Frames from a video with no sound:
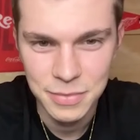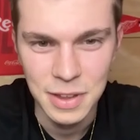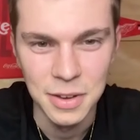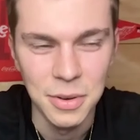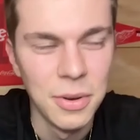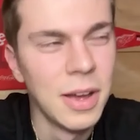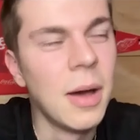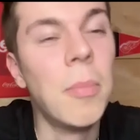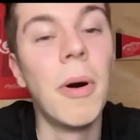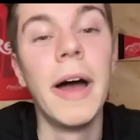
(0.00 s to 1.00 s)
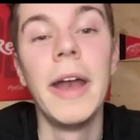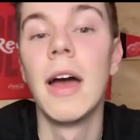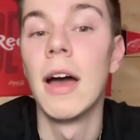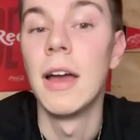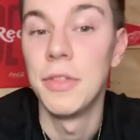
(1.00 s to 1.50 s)
No, but
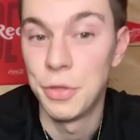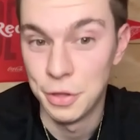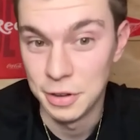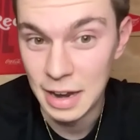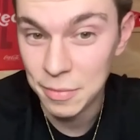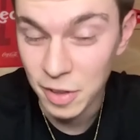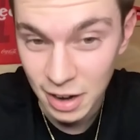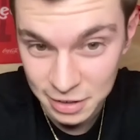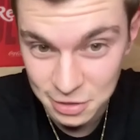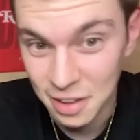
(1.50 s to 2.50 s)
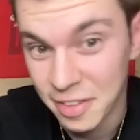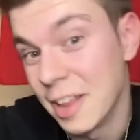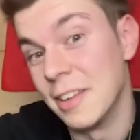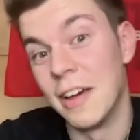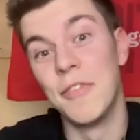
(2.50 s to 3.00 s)
the name that I saw that I
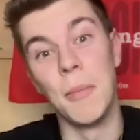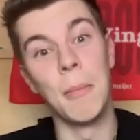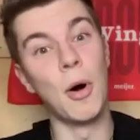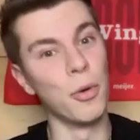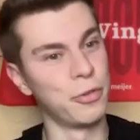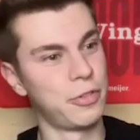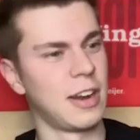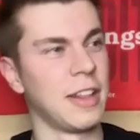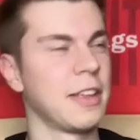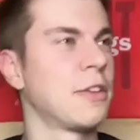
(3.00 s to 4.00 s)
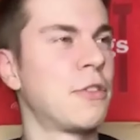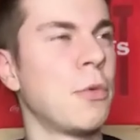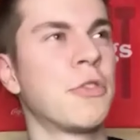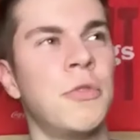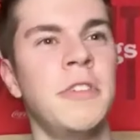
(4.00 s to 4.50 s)
love the most, and I think it's the
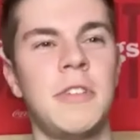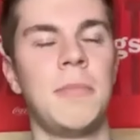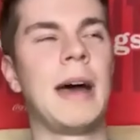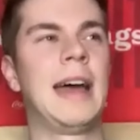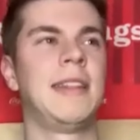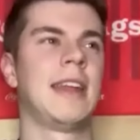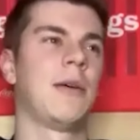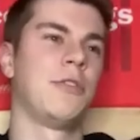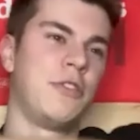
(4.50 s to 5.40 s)
most recent patent that was